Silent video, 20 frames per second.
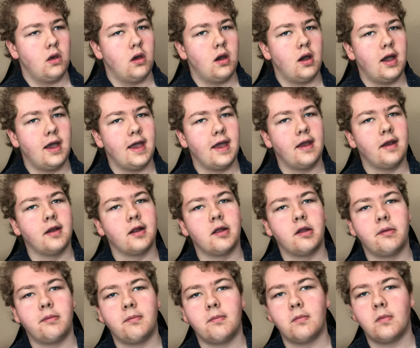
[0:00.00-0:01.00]
I had a
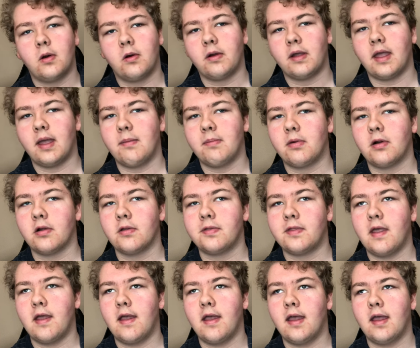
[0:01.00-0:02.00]
good okay
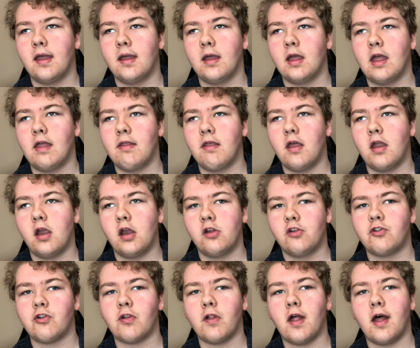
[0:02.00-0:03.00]
birthday and then in
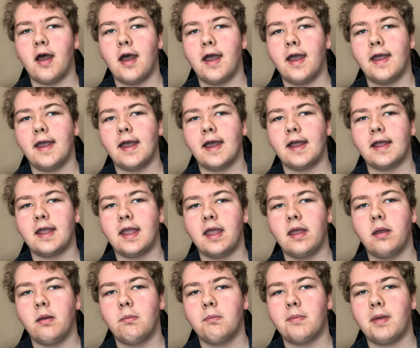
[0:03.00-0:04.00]
July I
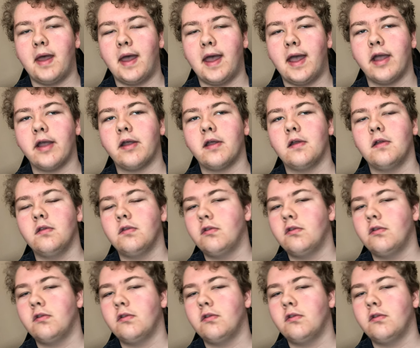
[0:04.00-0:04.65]
came back